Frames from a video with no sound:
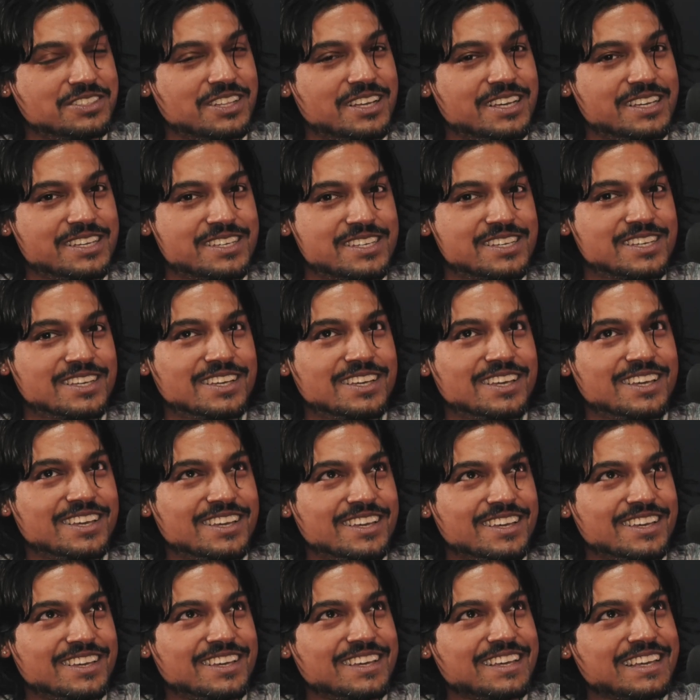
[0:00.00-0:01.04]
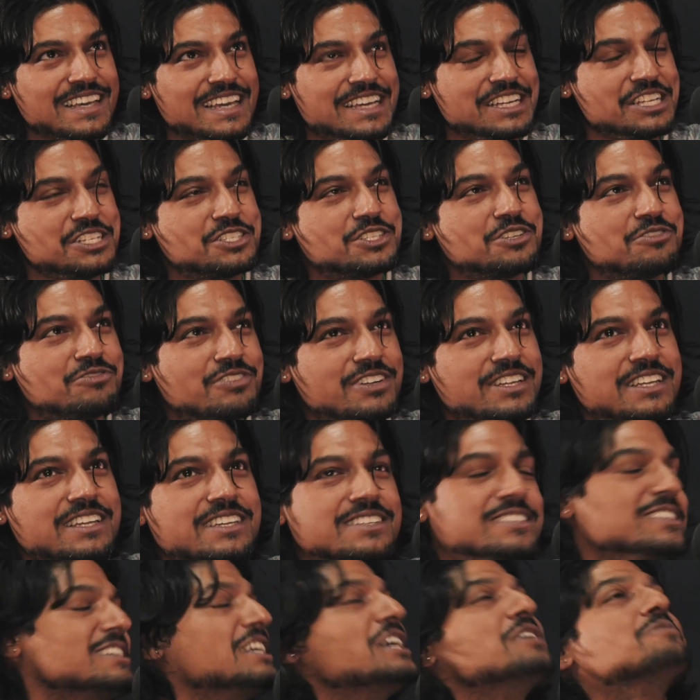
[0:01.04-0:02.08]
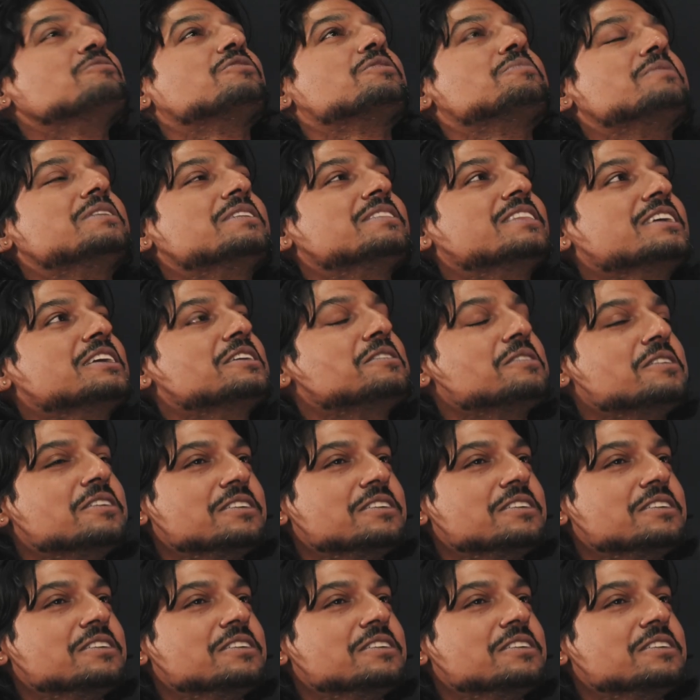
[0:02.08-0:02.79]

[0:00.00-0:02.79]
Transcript: like, and it's so funny because it came from, I think,